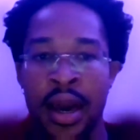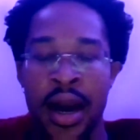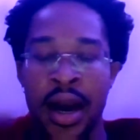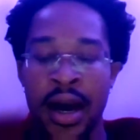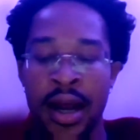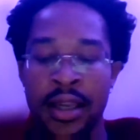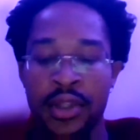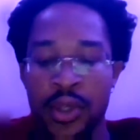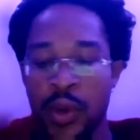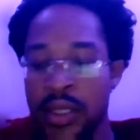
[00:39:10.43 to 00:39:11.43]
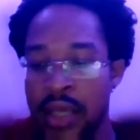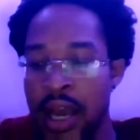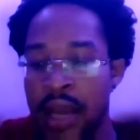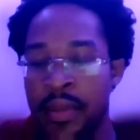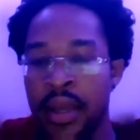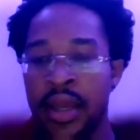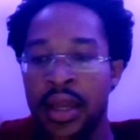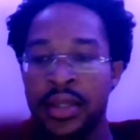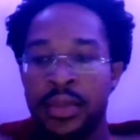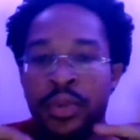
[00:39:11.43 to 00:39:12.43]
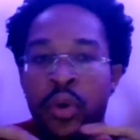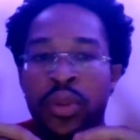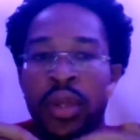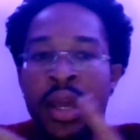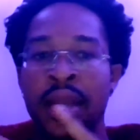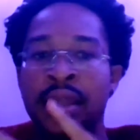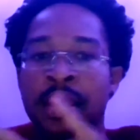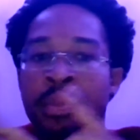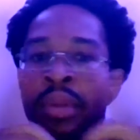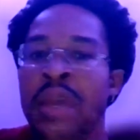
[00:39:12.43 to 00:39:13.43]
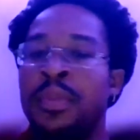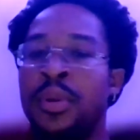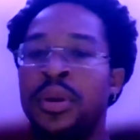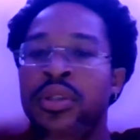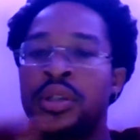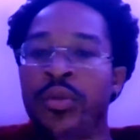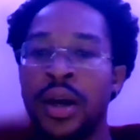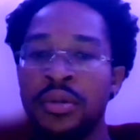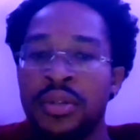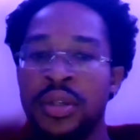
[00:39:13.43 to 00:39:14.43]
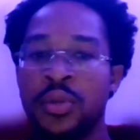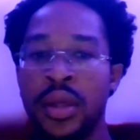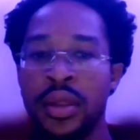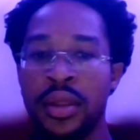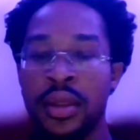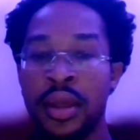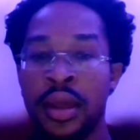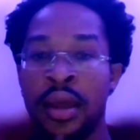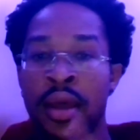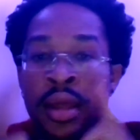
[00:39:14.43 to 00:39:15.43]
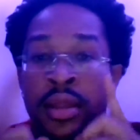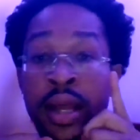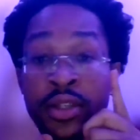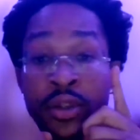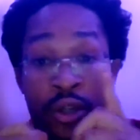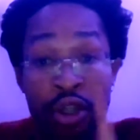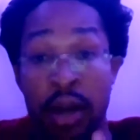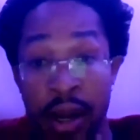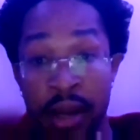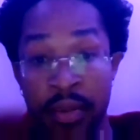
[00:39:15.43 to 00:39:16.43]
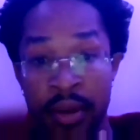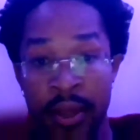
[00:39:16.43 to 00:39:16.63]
And the two ways I mean is both in the people you're surrounded with, that's your tribe,